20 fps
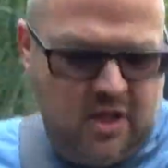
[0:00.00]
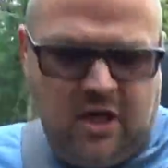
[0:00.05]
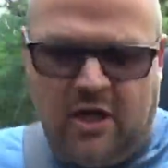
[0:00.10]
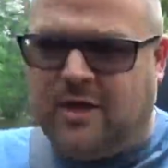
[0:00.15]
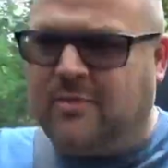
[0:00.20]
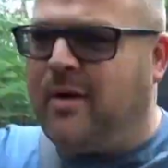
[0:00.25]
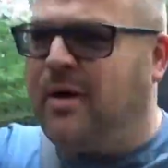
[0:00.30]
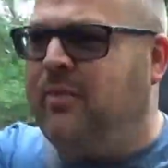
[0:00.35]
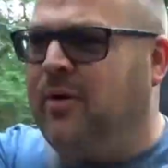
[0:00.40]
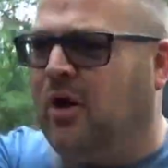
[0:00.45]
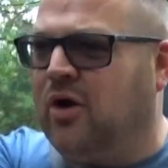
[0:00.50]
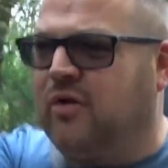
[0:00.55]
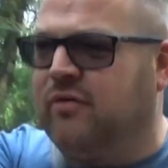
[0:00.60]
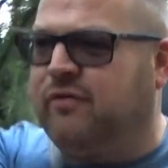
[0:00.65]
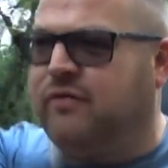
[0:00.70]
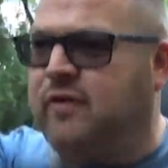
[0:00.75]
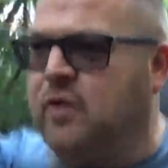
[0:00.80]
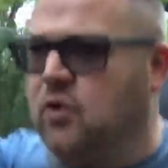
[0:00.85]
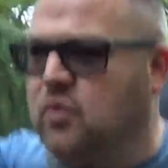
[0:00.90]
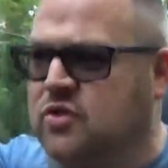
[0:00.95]
At the moment I can
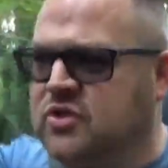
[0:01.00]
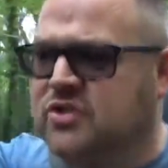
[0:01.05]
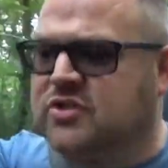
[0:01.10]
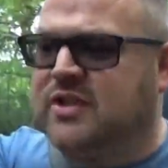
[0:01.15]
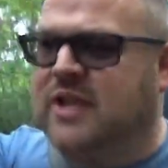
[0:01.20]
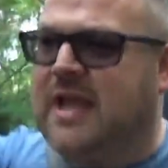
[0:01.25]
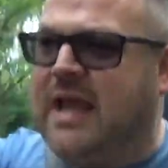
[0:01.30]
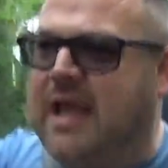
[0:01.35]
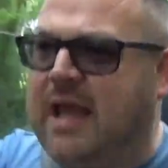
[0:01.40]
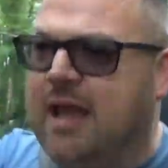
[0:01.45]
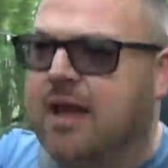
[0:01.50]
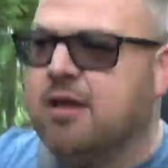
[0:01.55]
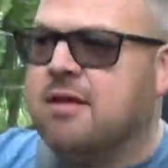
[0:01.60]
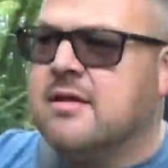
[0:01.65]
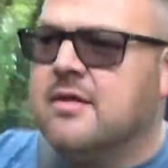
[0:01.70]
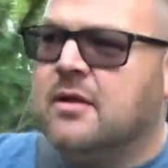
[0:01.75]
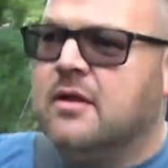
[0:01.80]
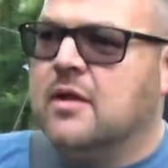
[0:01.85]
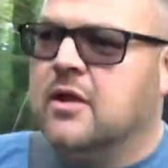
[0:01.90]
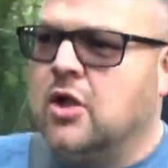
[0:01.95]
feel just the air
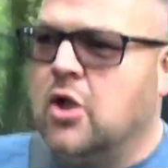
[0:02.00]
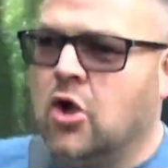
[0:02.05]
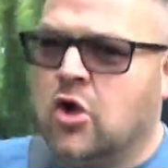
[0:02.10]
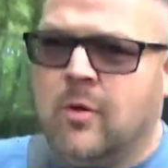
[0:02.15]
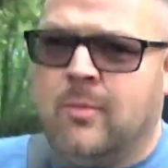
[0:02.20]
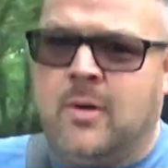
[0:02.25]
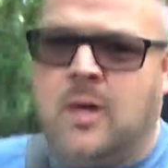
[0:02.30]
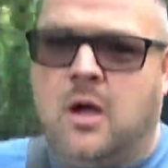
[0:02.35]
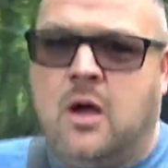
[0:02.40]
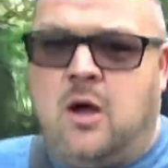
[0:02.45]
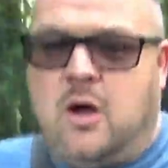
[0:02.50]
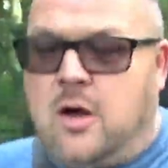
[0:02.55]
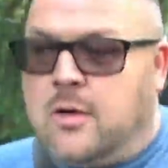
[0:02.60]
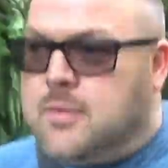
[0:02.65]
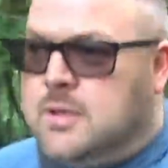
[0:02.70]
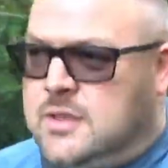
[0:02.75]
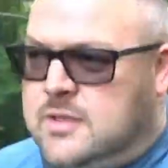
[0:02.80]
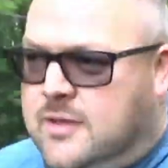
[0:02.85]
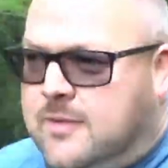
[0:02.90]
like on my arm.